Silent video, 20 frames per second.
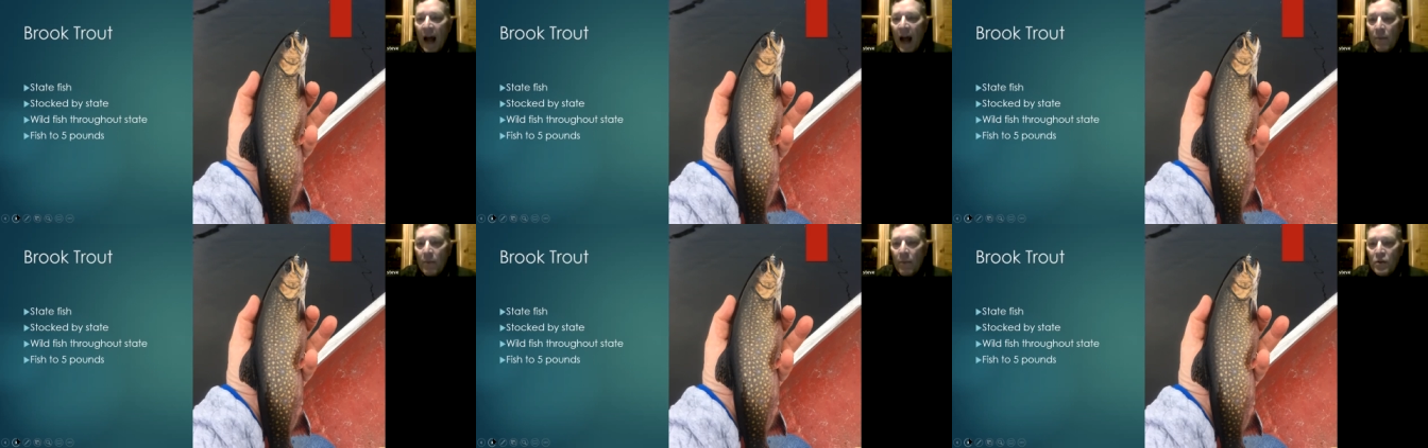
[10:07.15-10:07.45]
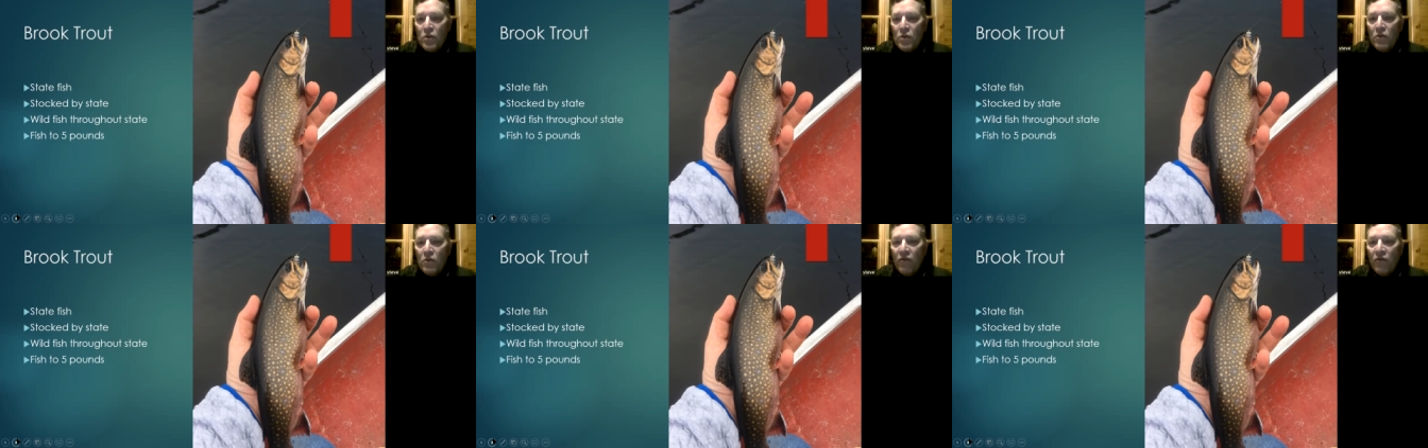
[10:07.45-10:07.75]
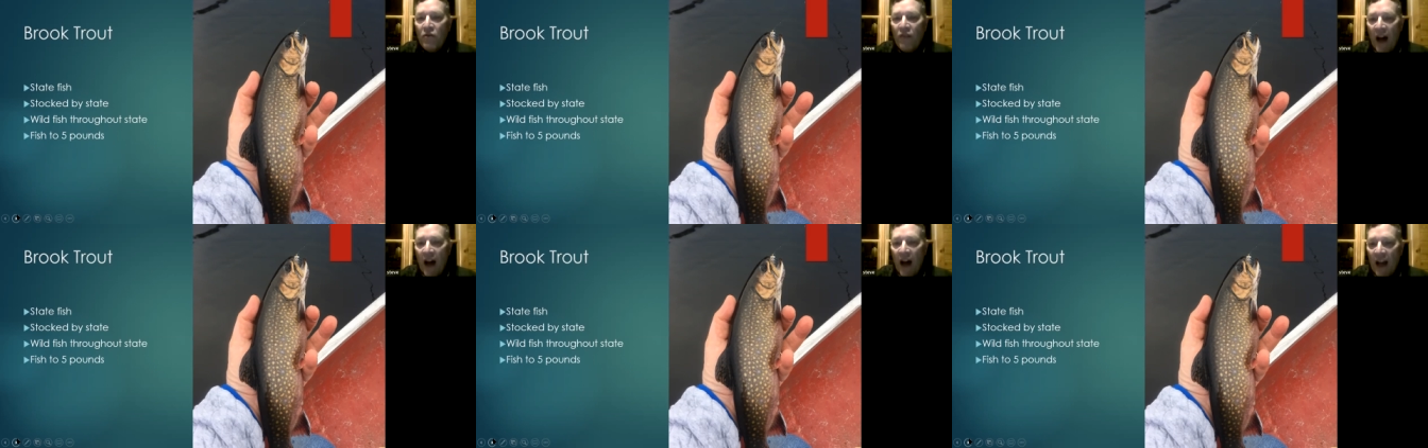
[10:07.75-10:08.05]
up to
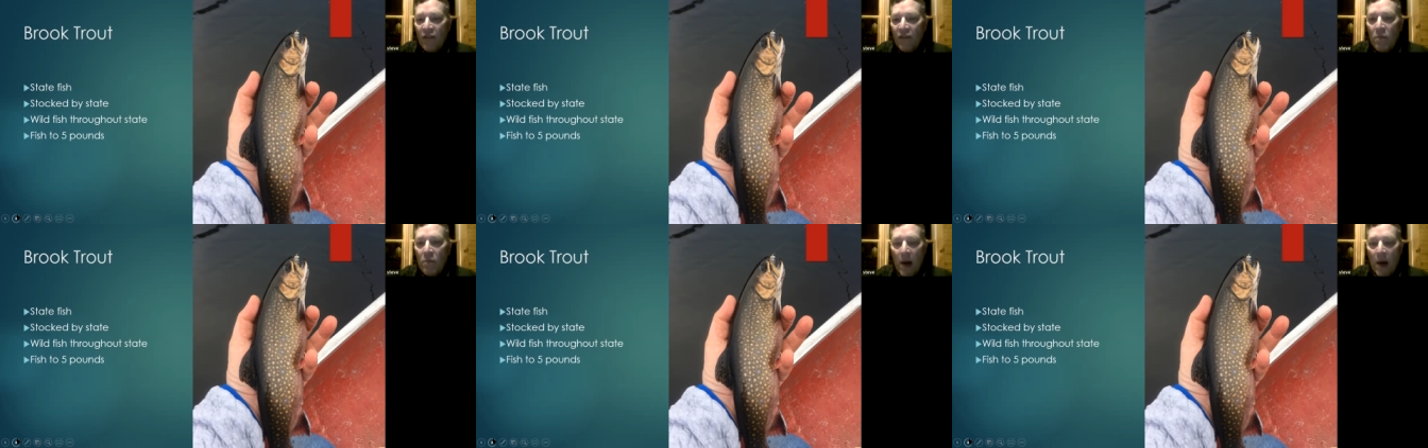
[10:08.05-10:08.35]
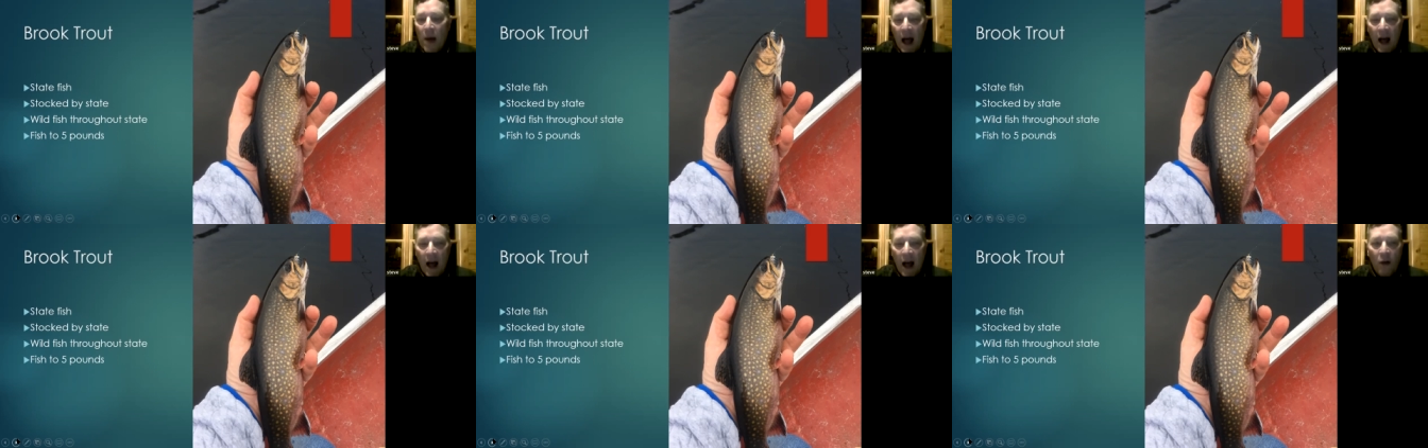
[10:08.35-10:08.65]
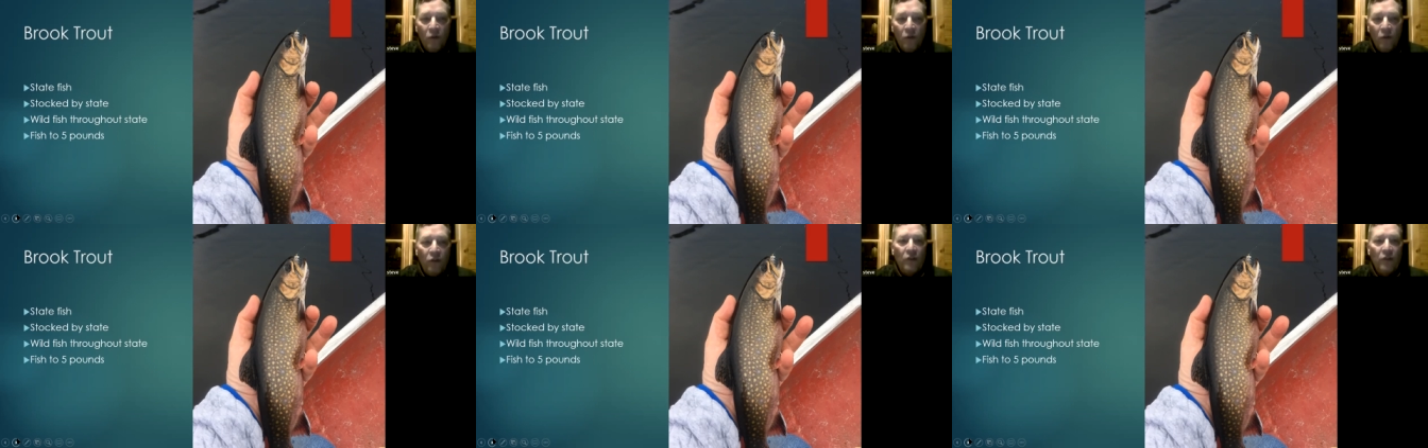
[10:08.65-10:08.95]
five
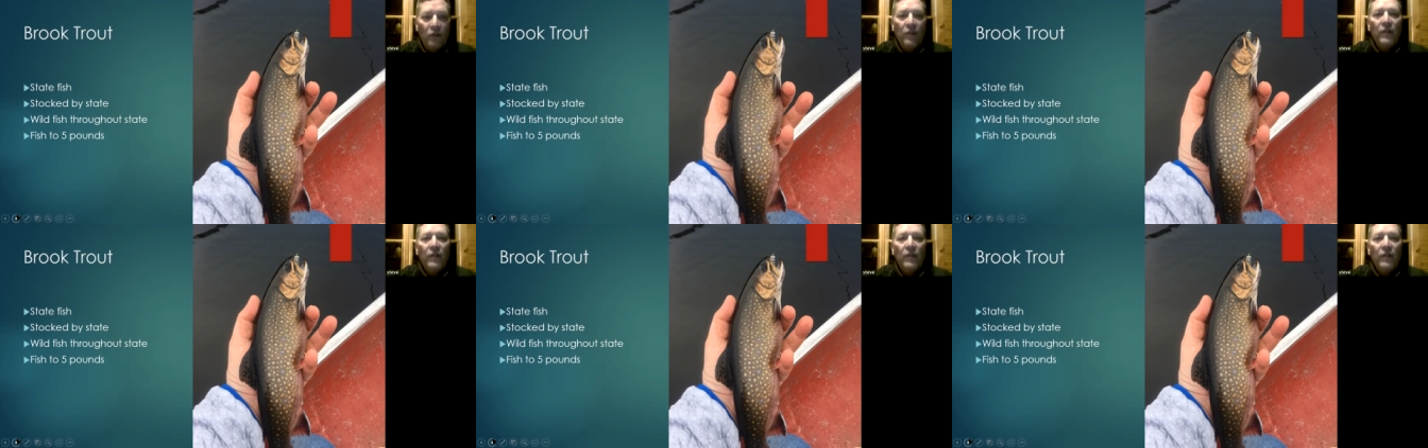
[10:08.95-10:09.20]
pounds.